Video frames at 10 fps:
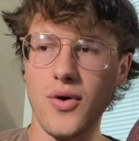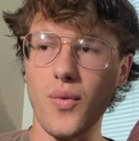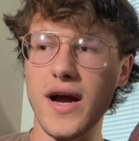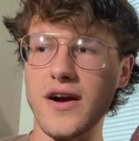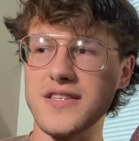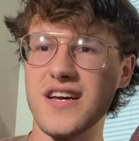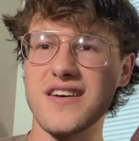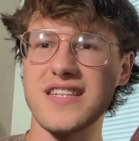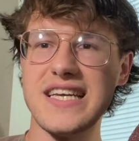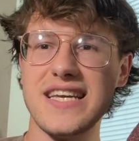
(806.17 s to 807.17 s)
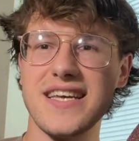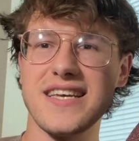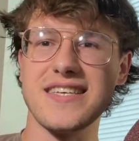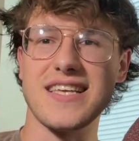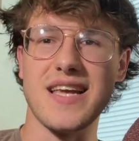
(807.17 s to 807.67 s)
where tuck leaning
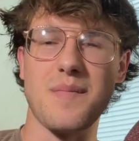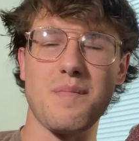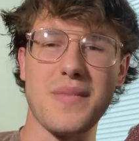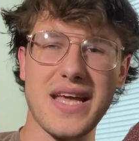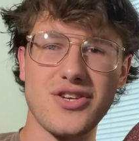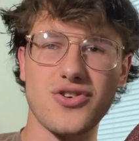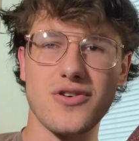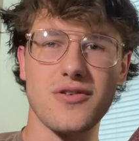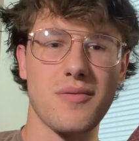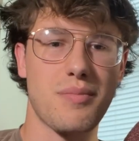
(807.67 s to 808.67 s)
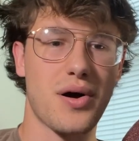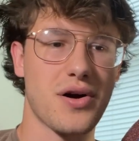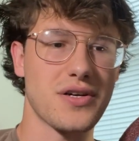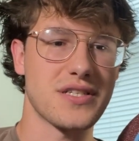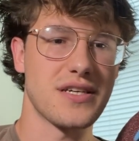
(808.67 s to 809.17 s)
is a major
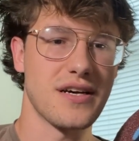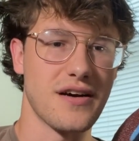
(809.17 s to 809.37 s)
part